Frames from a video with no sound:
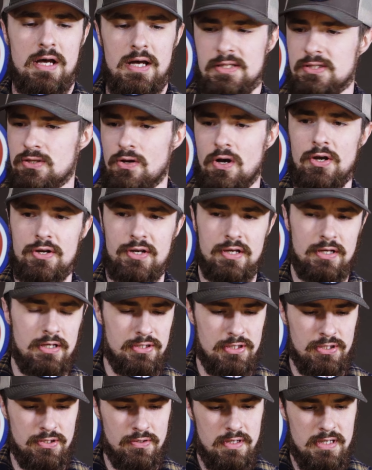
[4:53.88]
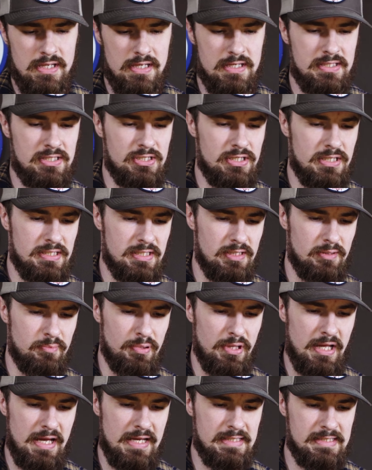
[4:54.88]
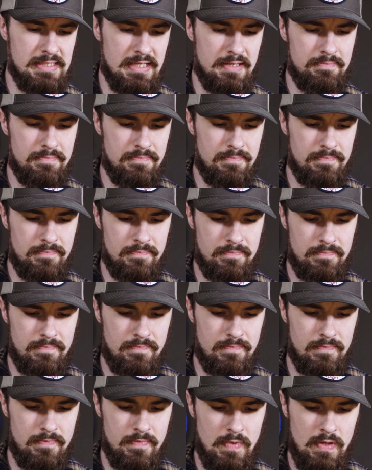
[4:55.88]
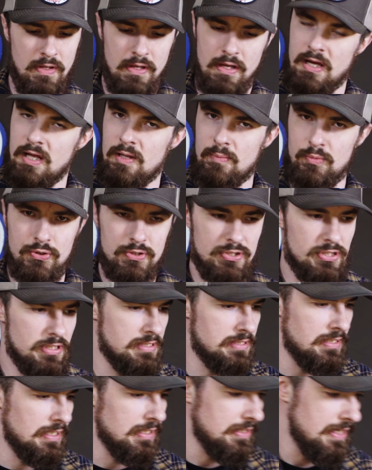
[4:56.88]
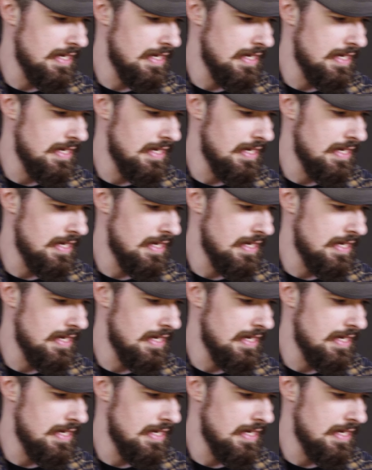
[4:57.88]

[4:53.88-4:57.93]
So all you're gonna do is just apply some on the boot just like